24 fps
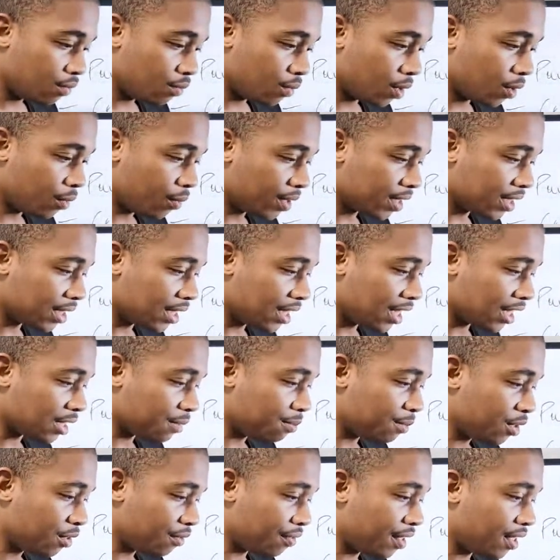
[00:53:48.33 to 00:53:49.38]
what was the next
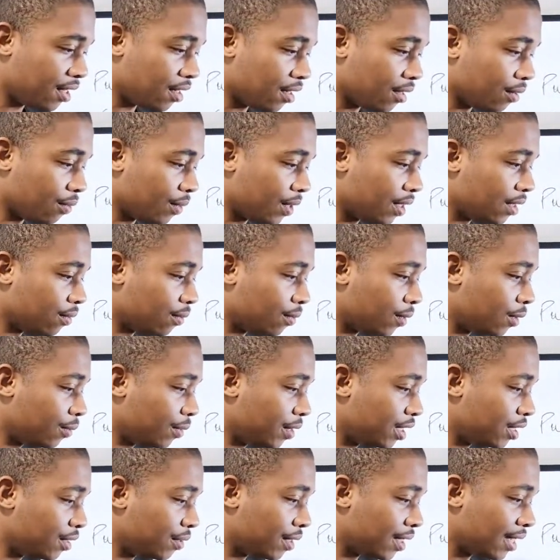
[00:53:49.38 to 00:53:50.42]
move here? What are
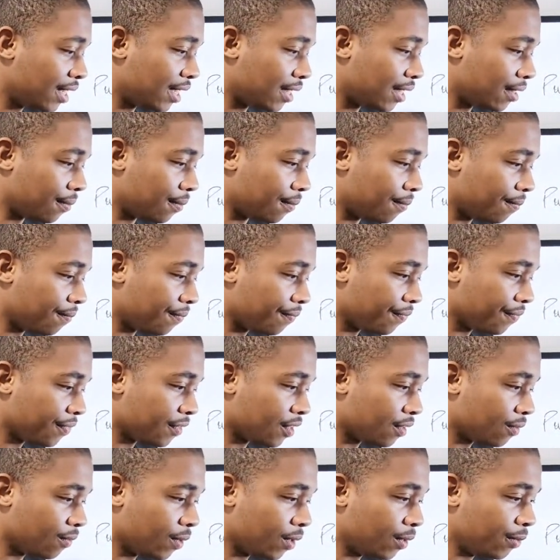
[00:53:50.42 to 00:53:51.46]
we doing now?
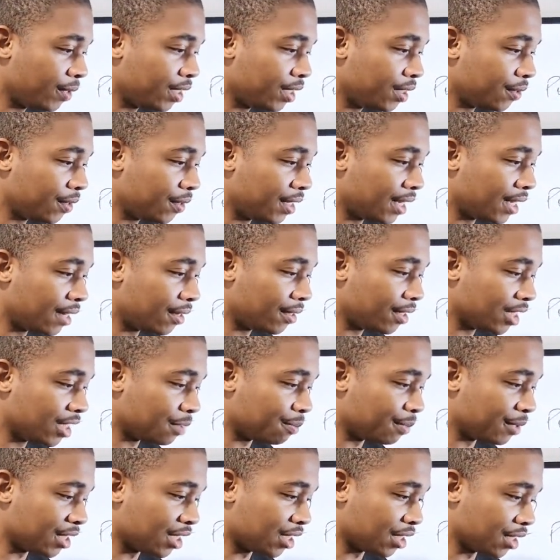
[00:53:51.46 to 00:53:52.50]
What are we doing now in this
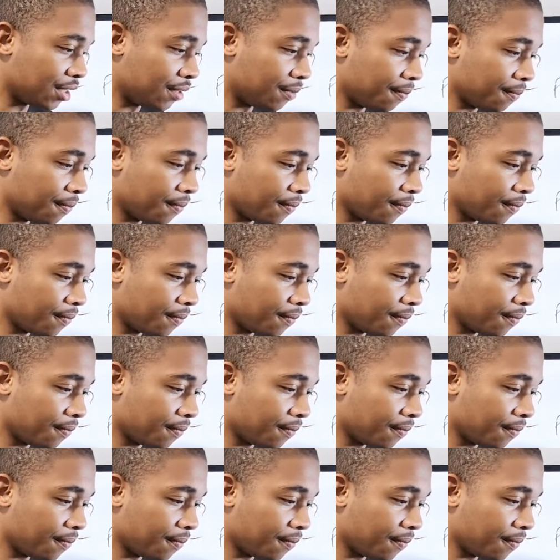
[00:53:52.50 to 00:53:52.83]
position?